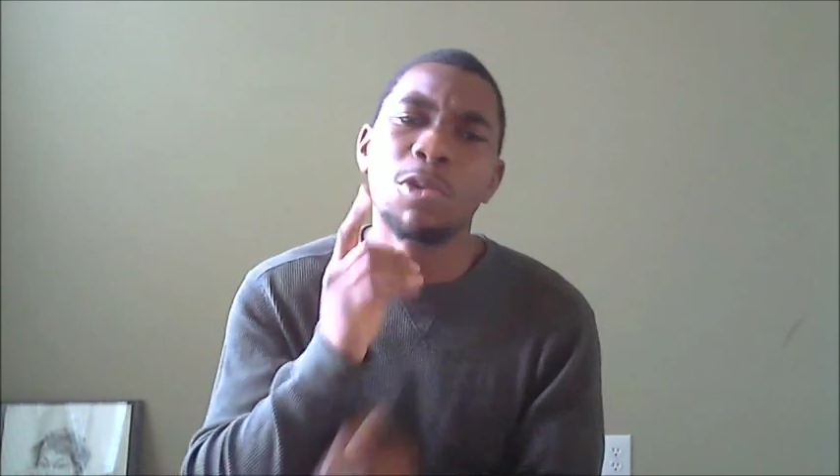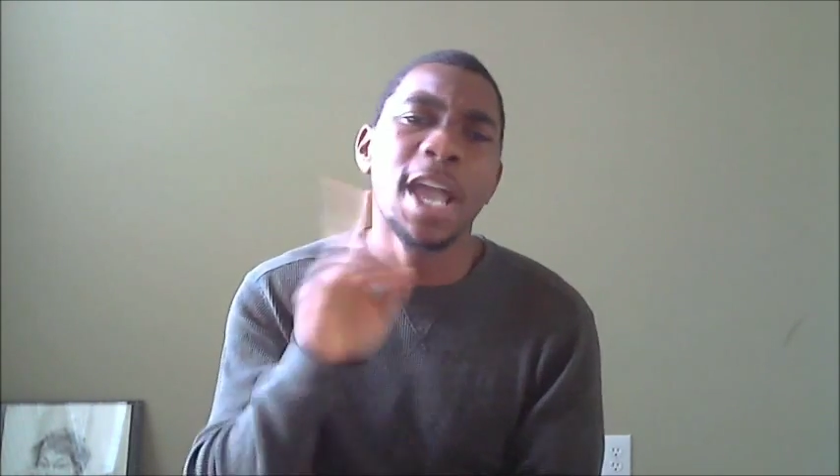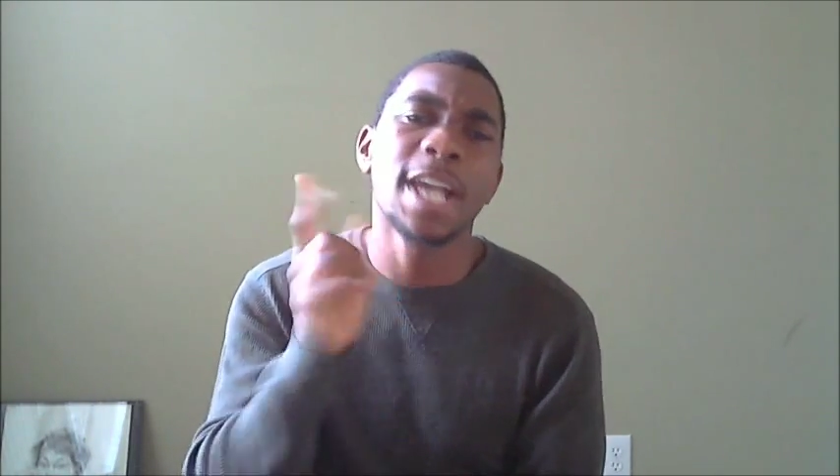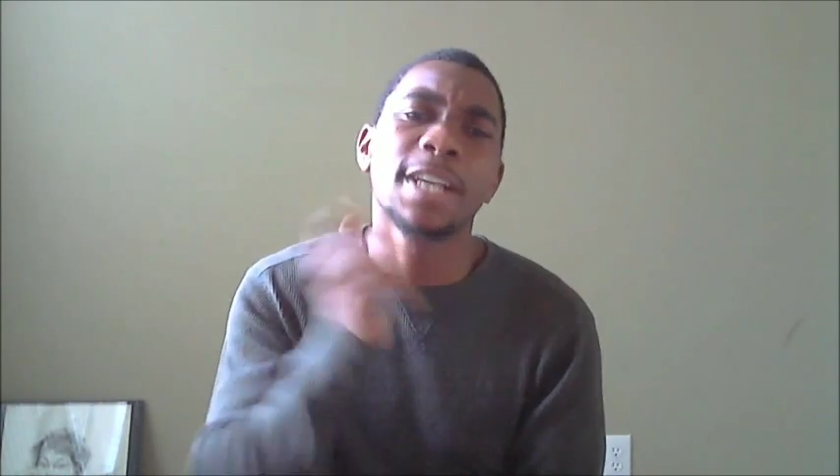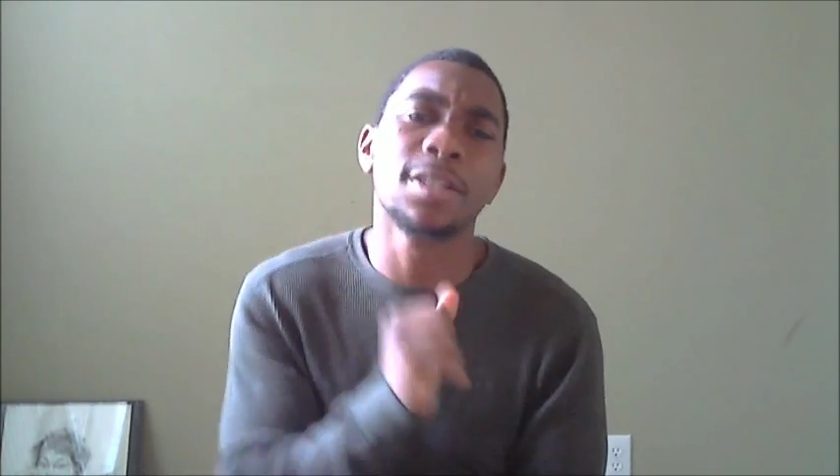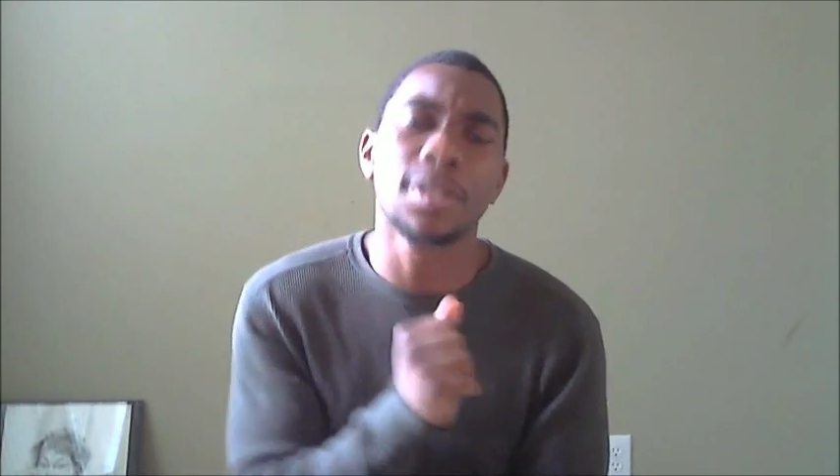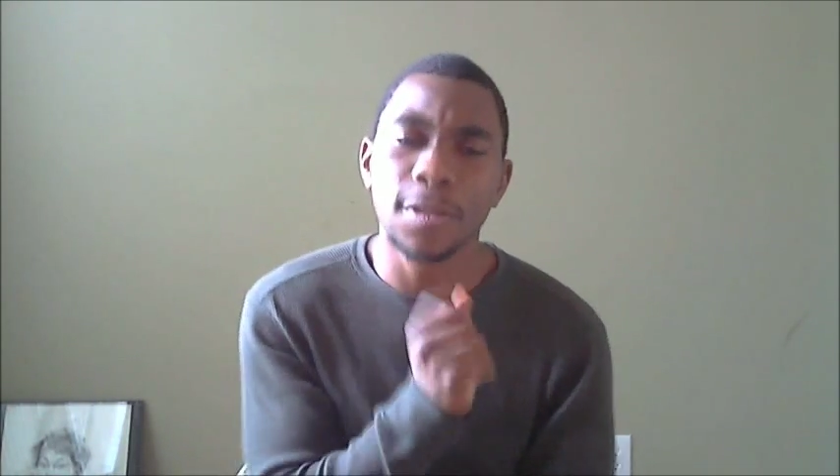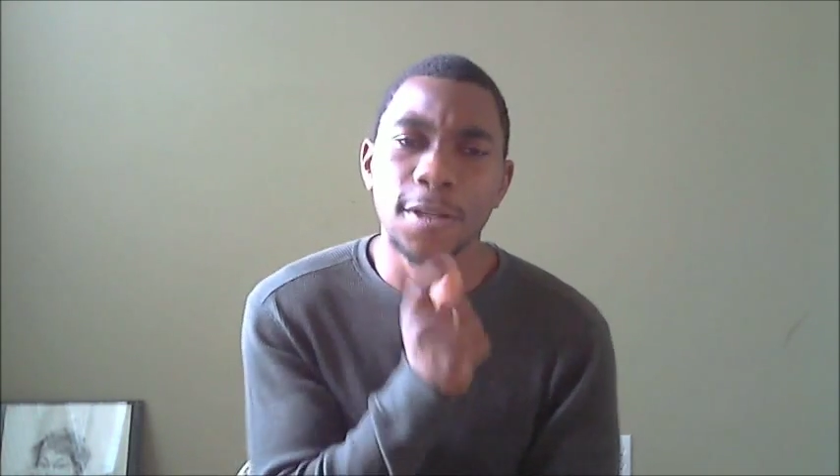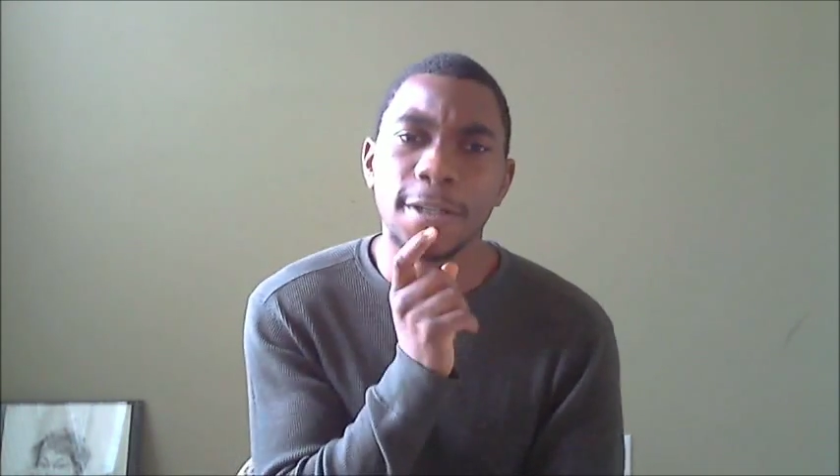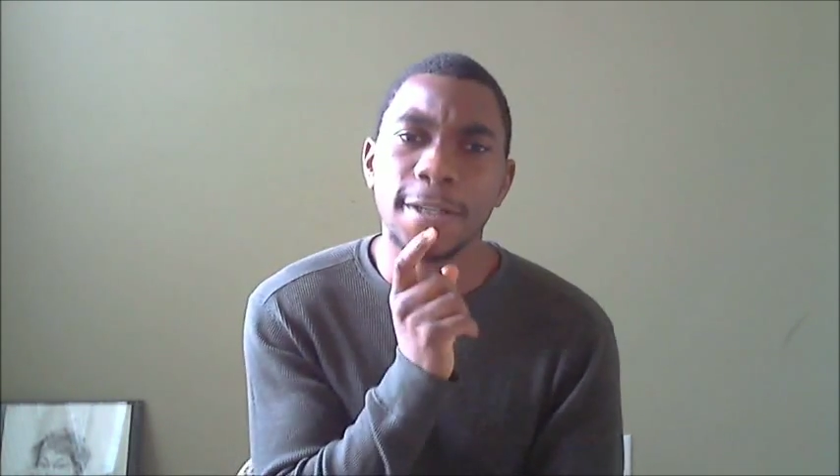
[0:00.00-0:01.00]

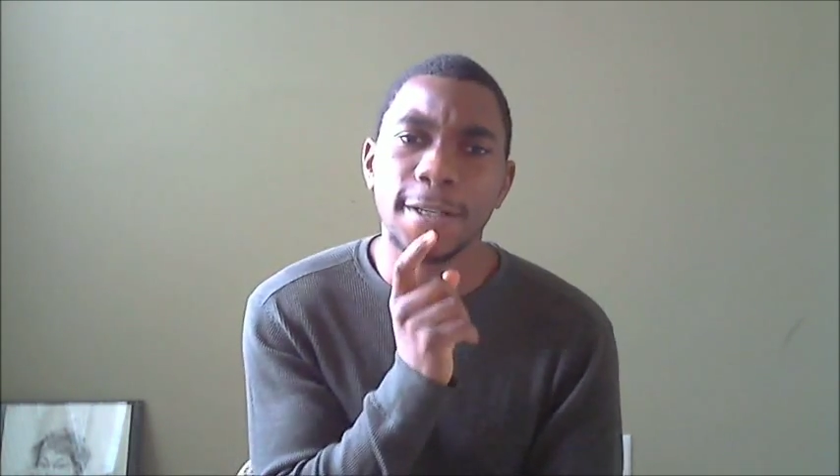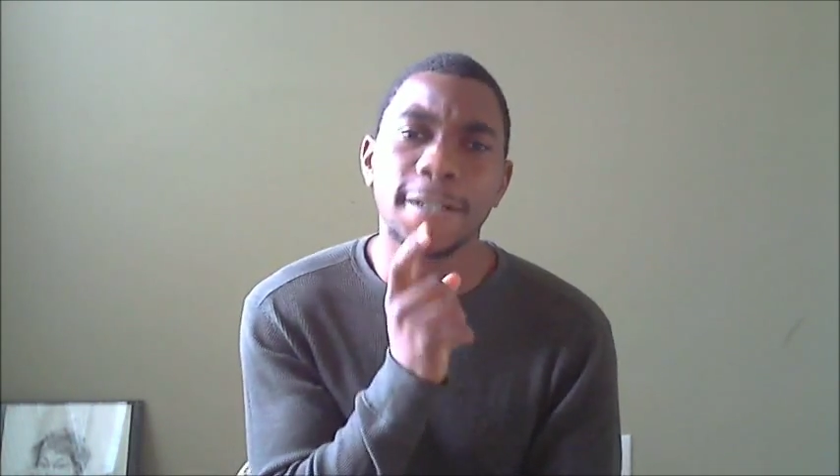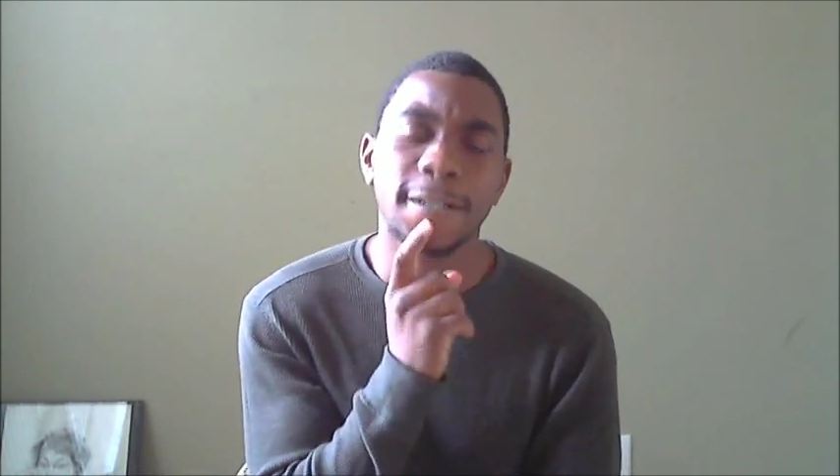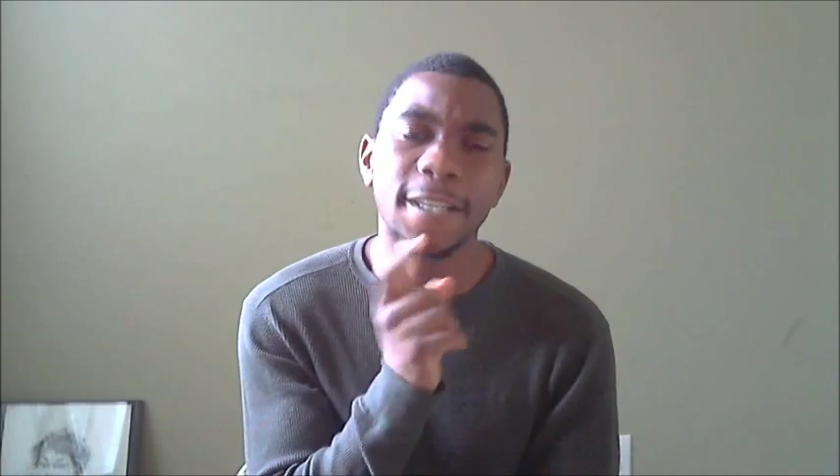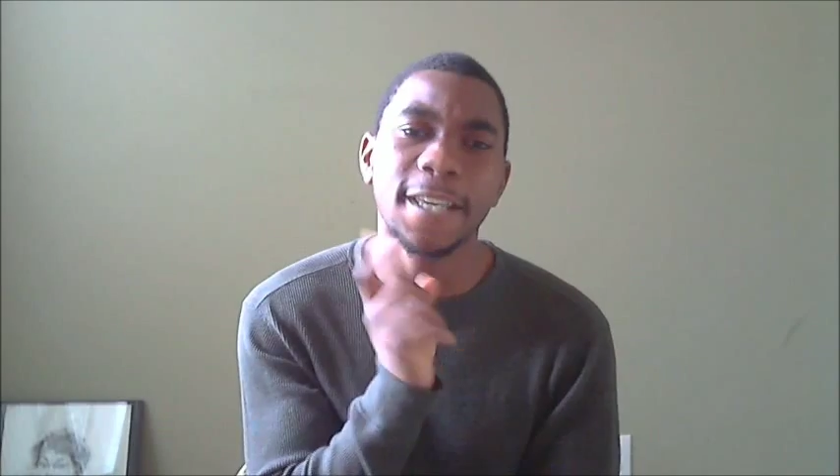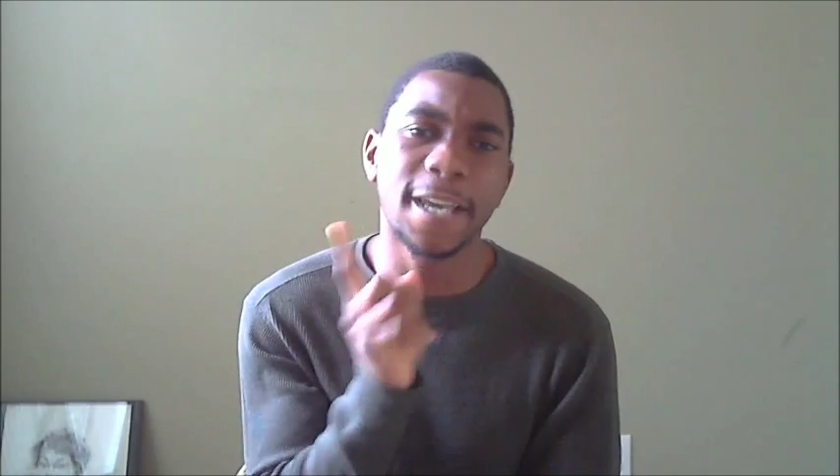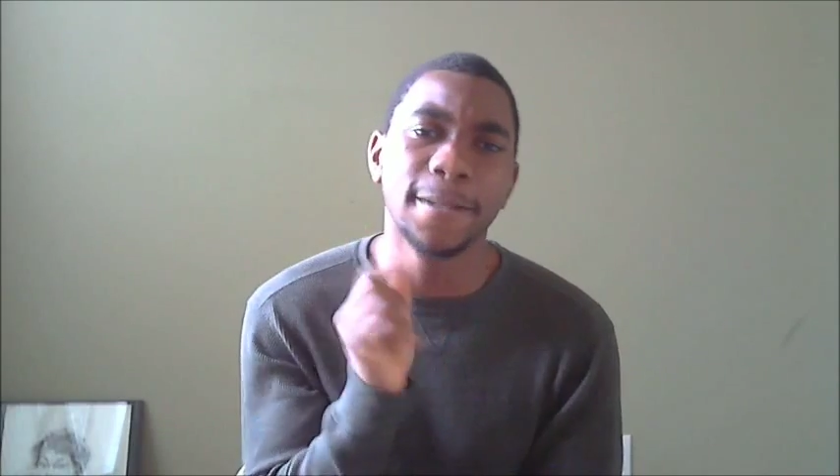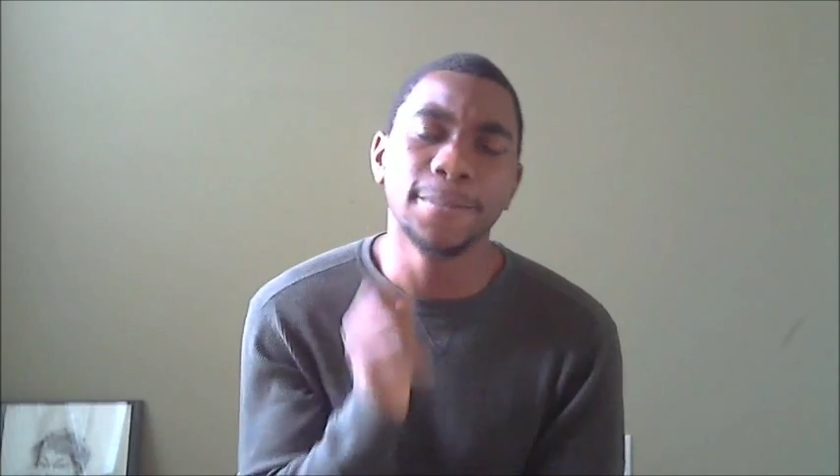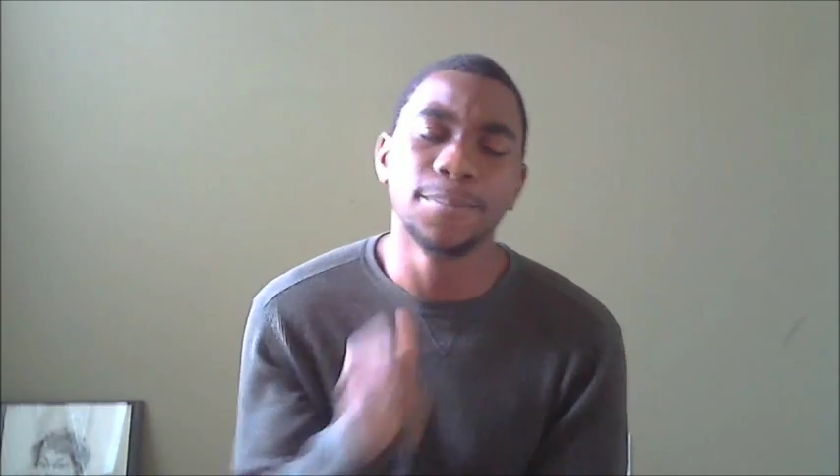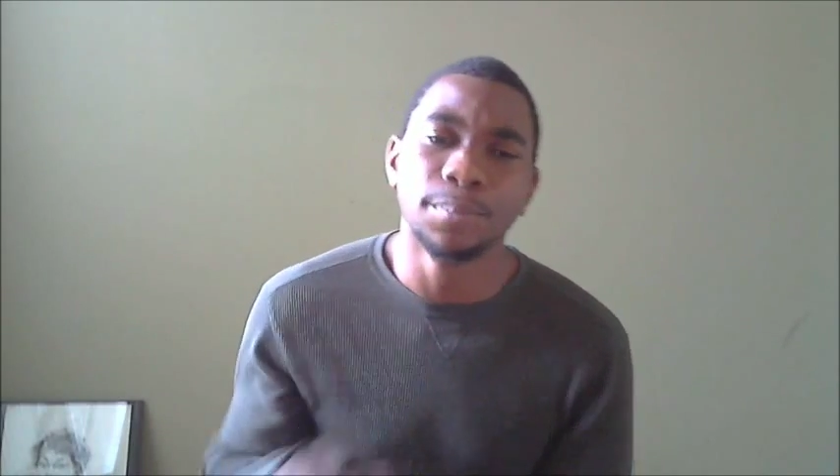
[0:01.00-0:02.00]
Rex. Yeah.